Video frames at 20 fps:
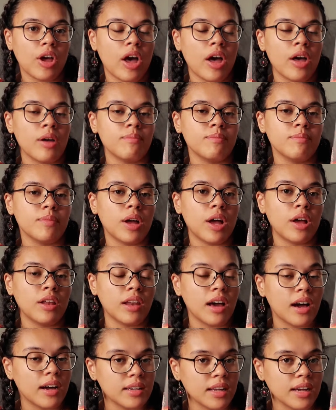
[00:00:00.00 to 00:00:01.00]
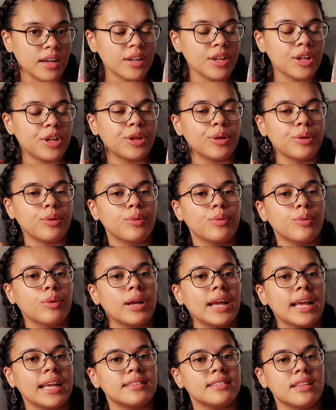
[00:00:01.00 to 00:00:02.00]
Alana, who
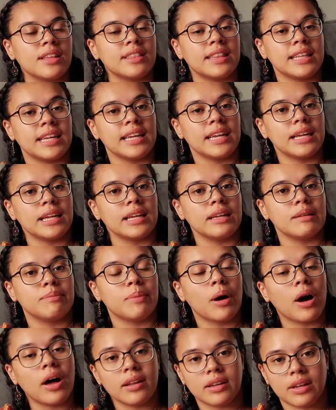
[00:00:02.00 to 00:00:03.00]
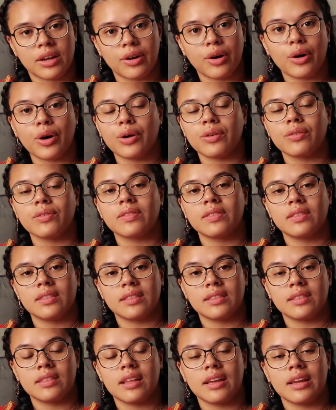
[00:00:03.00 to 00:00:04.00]
is the partner of
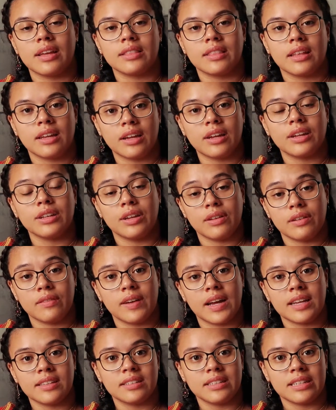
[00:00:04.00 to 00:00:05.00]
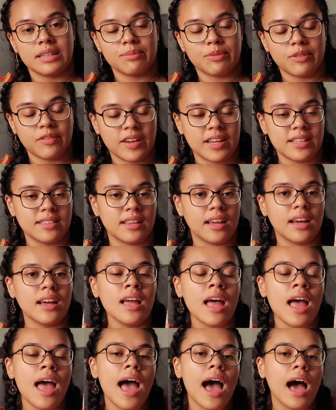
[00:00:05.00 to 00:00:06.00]
the university professor.
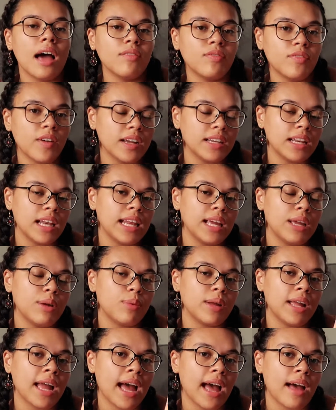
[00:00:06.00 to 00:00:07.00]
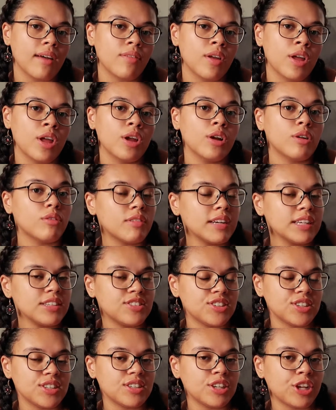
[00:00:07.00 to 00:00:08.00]
And finally we have
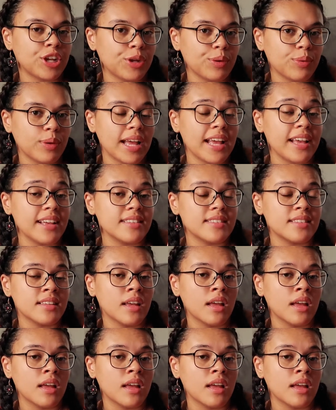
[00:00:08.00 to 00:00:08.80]
Richard, who is